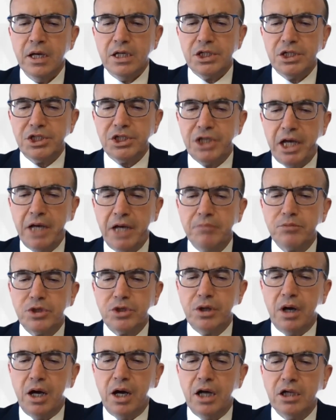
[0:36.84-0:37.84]
Sham
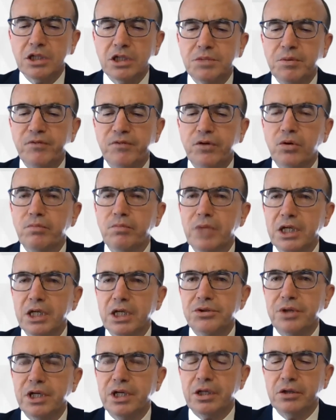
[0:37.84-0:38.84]
trials before
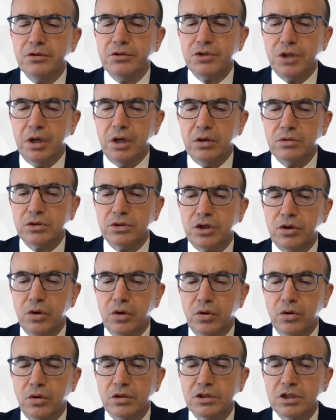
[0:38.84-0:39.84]
military controlled
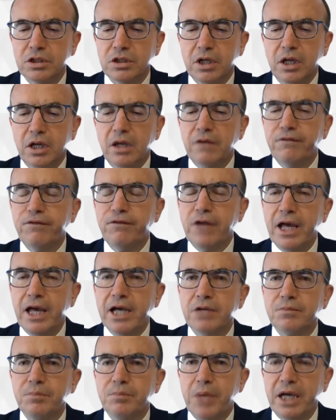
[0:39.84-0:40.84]
courts
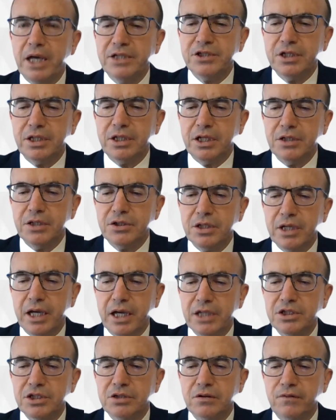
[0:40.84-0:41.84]
flout basic
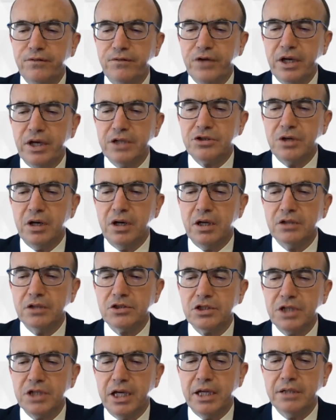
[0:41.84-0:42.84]
international fair trial
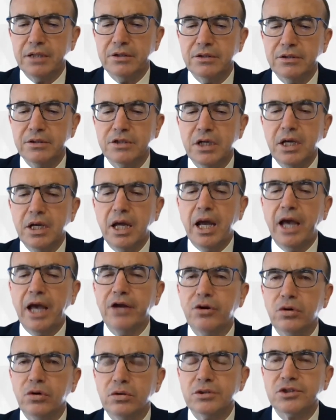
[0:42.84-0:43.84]
standards at
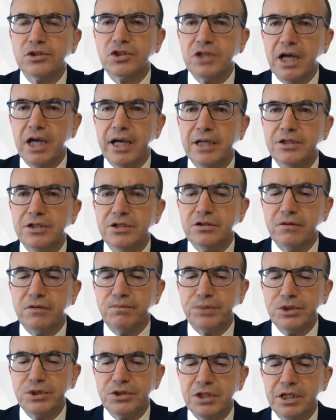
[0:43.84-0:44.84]
all stages of
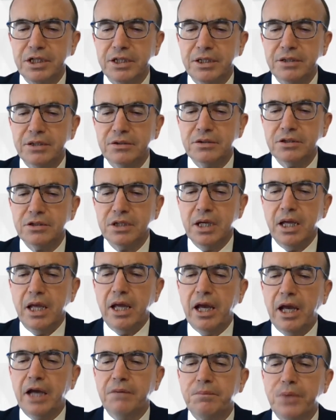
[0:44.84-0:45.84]
proceedings,
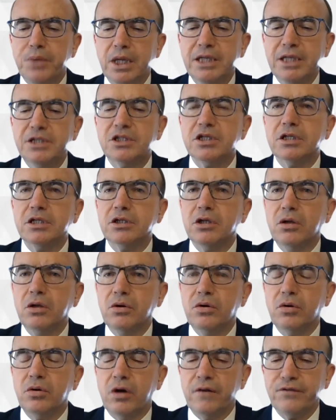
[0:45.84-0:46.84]
and police and
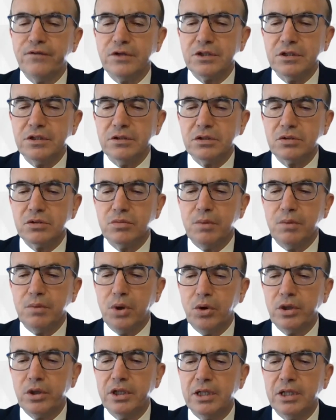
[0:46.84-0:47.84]
law officers
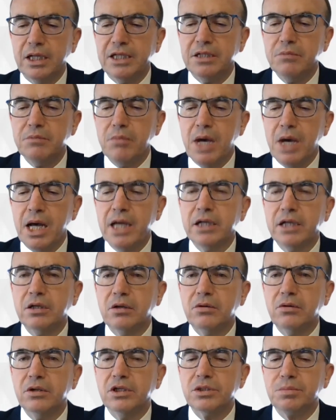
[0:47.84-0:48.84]
reportedly demand
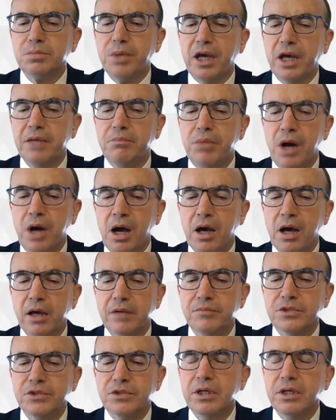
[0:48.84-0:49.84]
lawyers pay
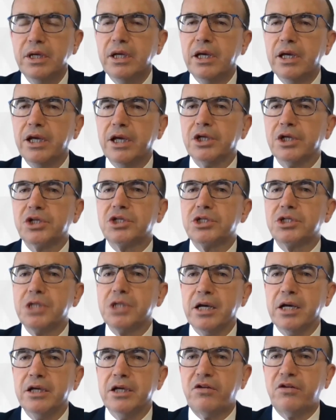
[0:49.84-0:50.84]
bribes in
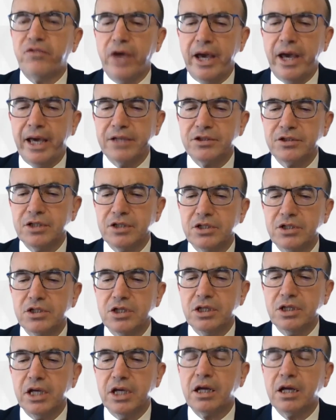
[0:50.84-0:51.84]
exchange for access
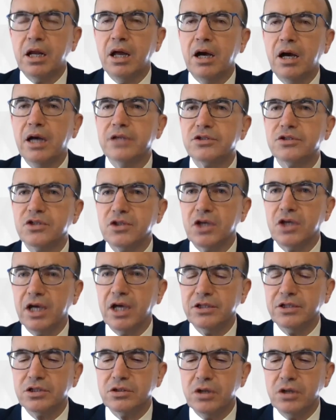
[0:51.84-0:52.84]
to their clients and
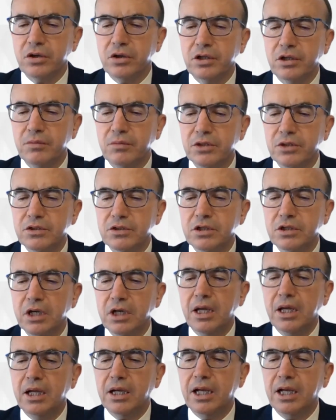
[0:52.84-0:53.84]
case documents,
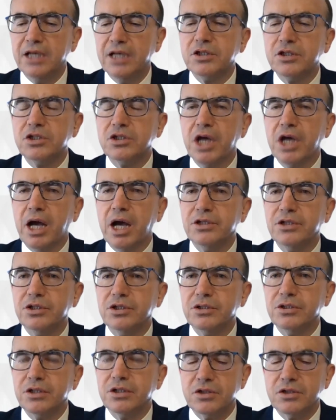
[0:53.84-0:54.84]
lesser
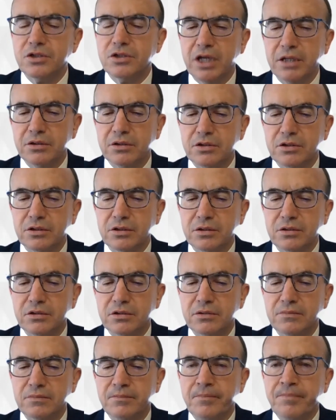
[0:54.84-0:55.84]
charges, and
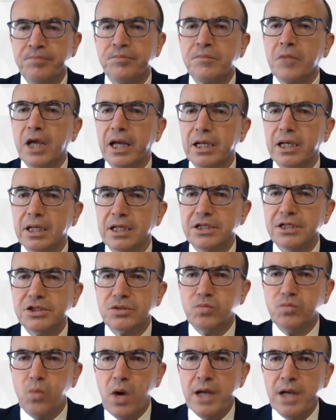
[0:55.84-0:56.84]
sentences. At
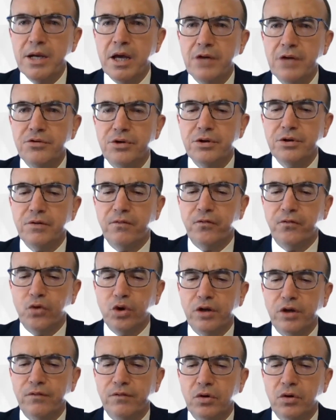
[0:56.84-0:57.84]
least
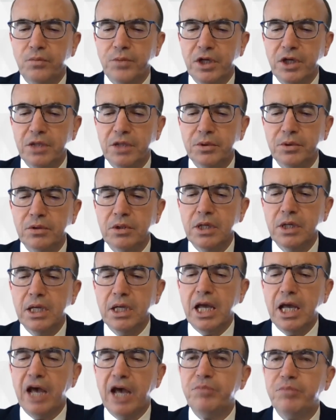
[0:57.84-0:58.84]
144 people
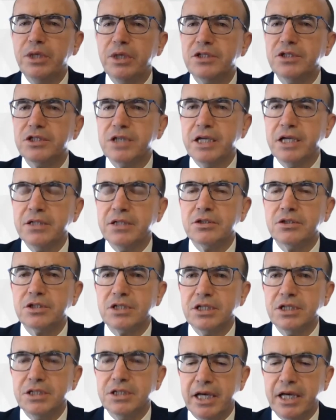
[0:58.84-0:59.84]
have been sentenced
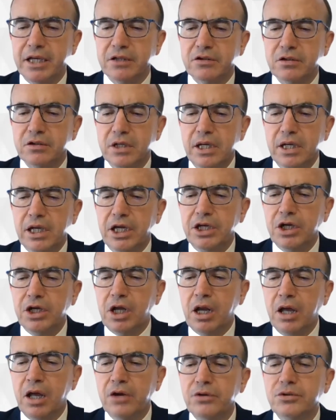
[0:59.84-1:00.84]
to death in
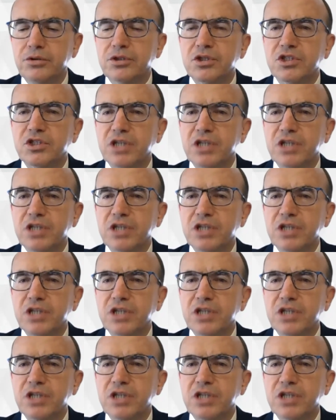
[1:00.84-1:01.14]
closed